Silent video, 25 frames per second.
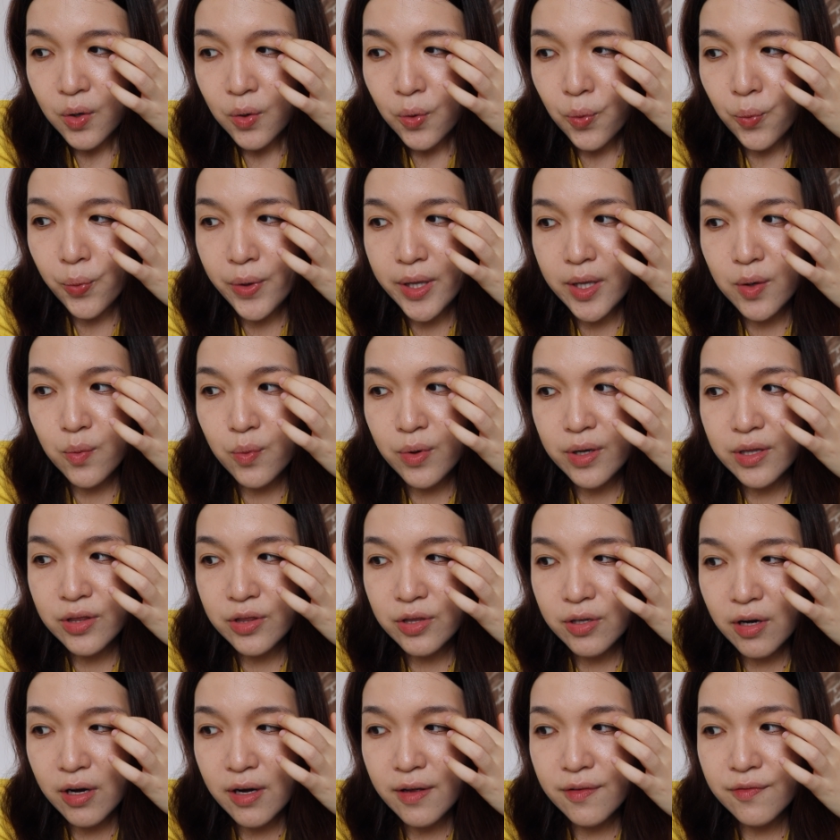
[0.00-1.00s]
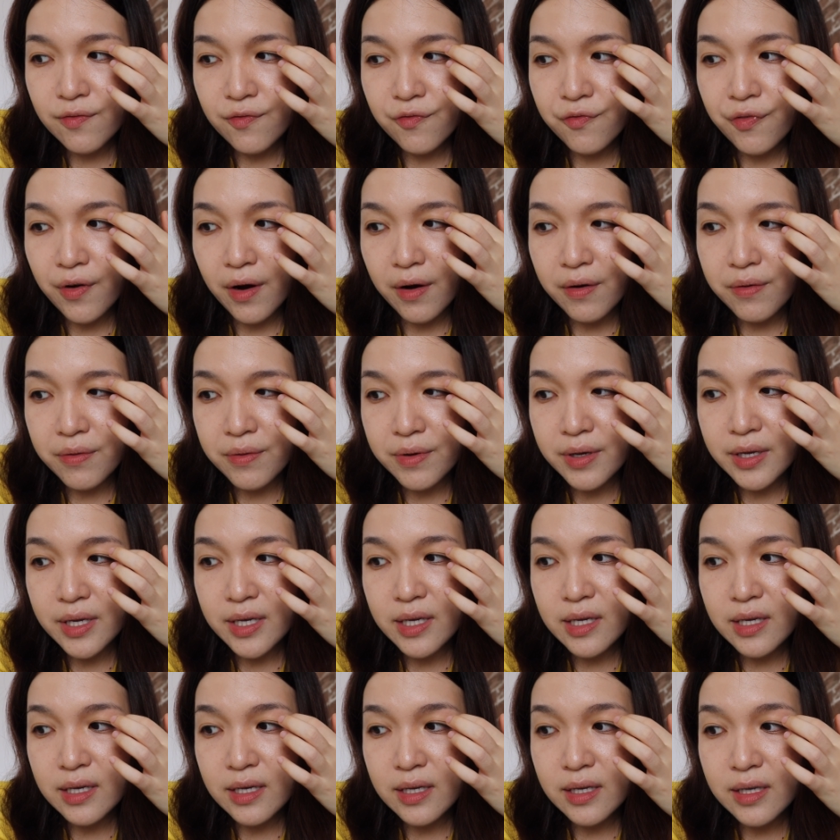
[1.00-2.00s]
We were not
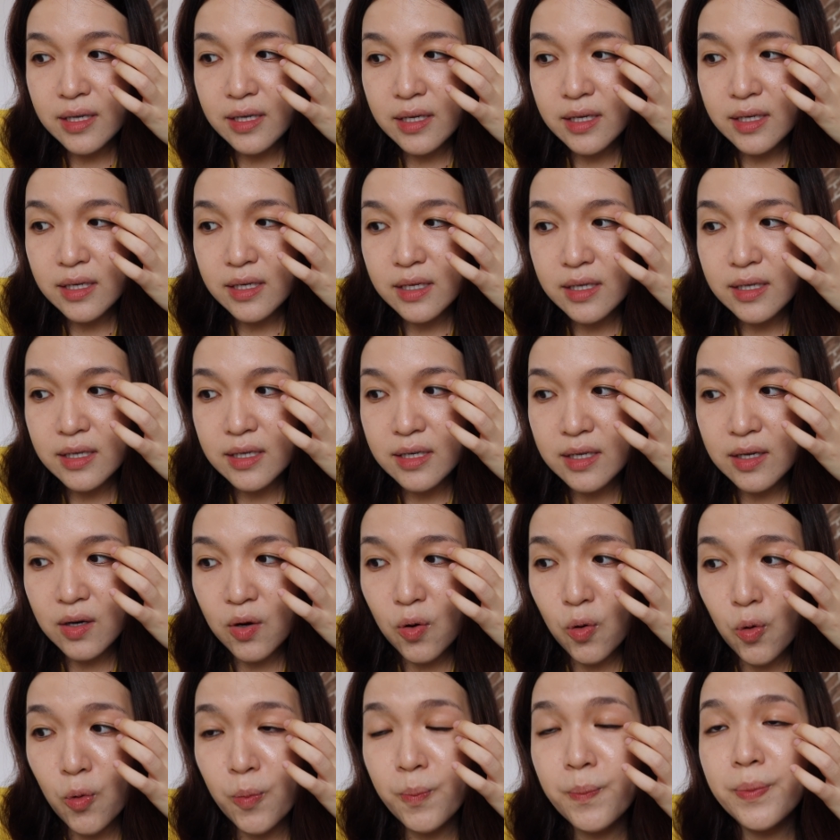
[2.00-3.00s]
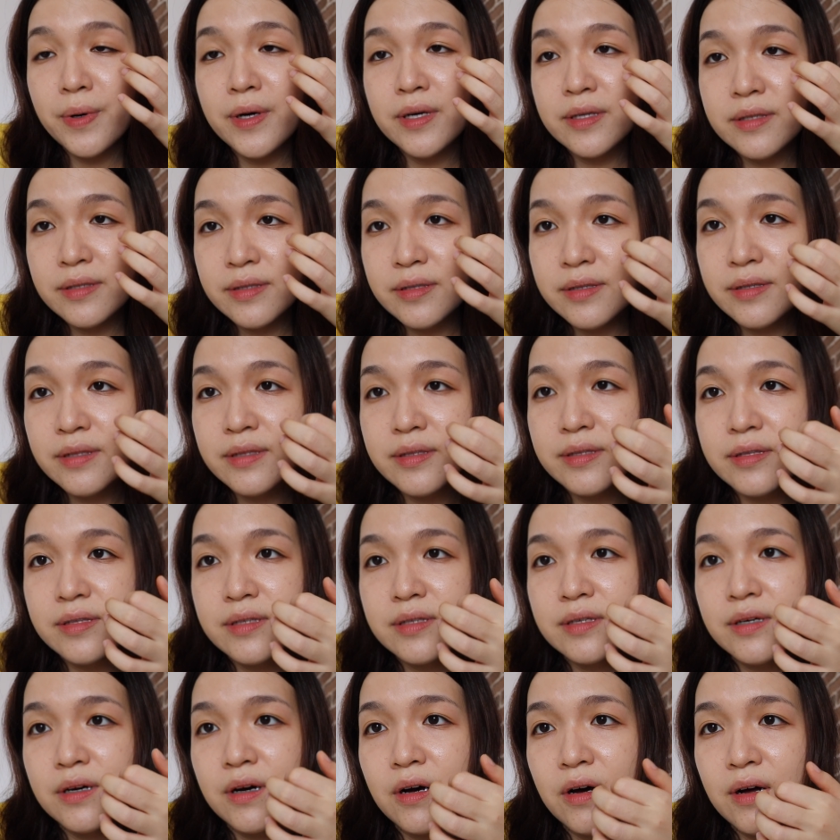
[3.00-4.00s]
very open,
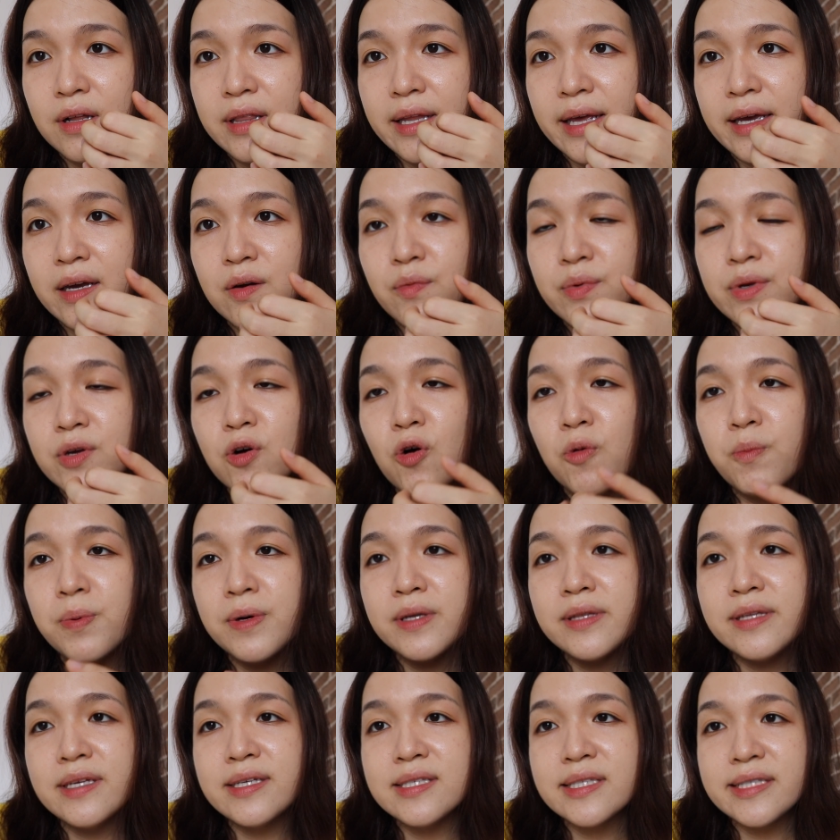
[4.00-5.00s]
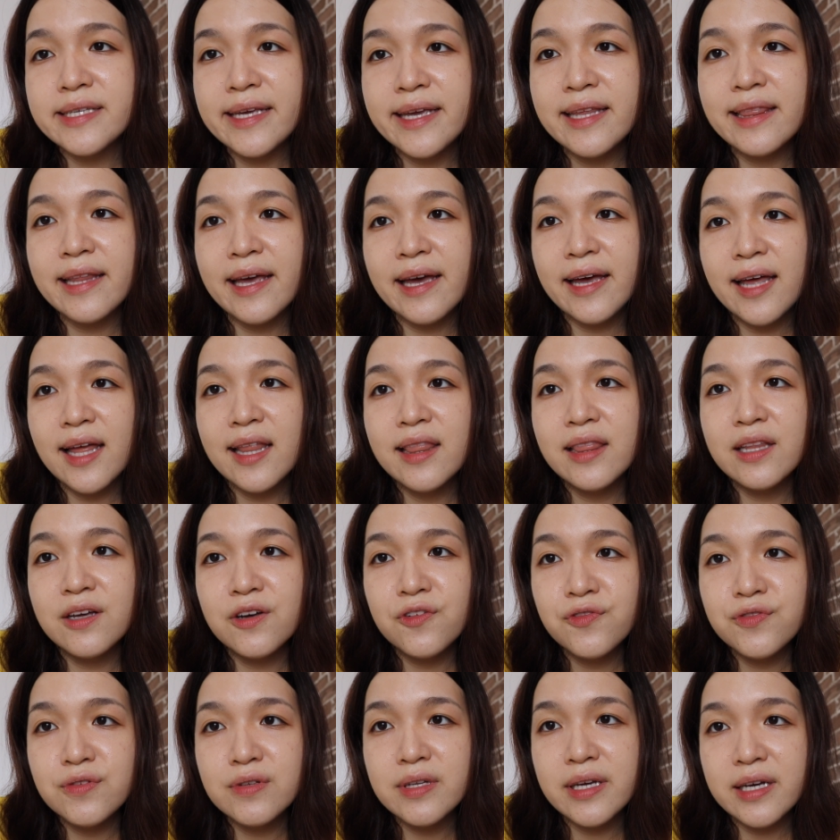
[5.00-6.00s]
or like we openly say like I
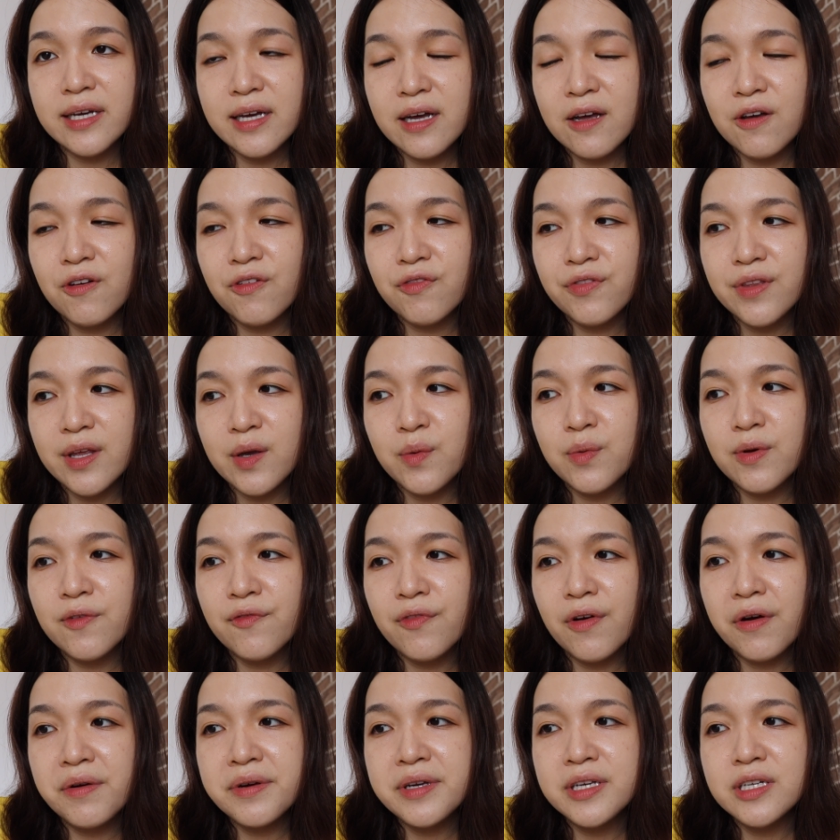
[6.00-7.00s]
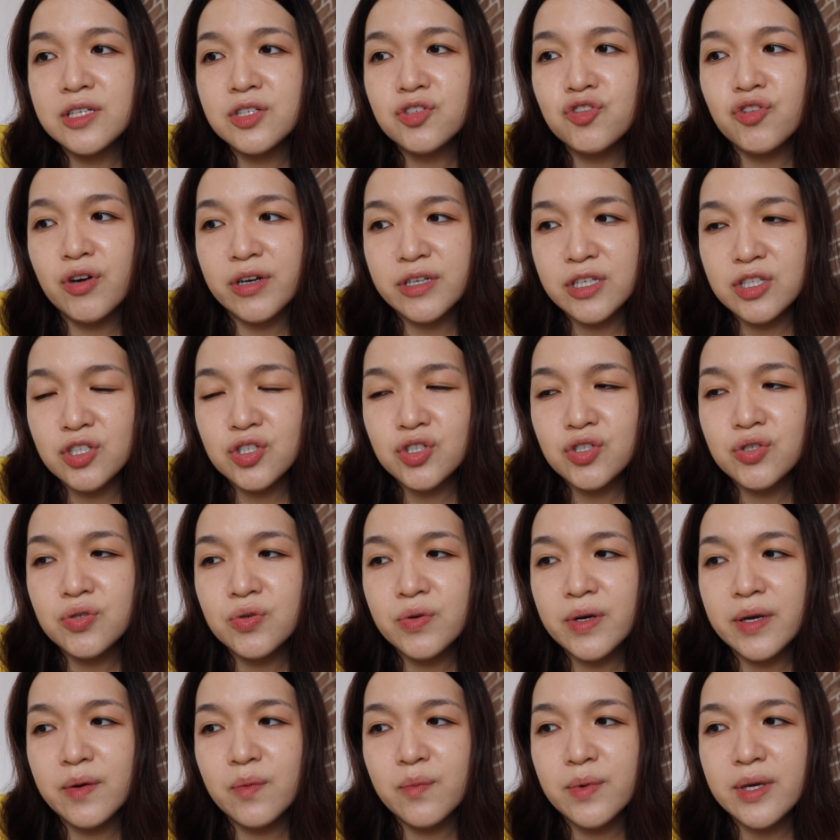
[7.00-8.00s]
love you, that kind of thing. We're very
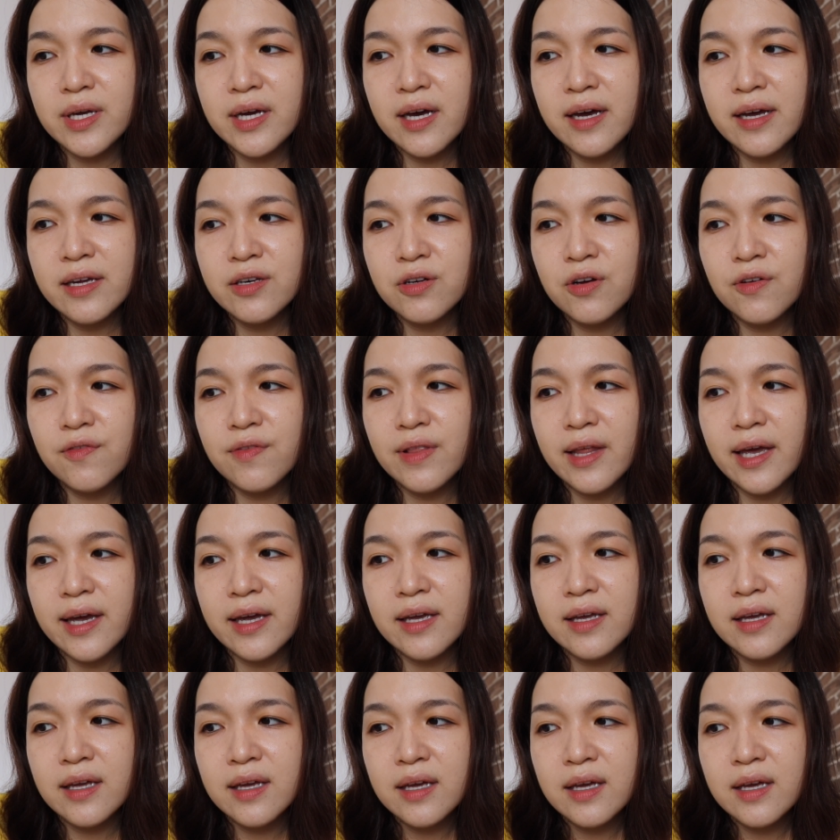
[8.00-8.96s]
traditional, and we kind of like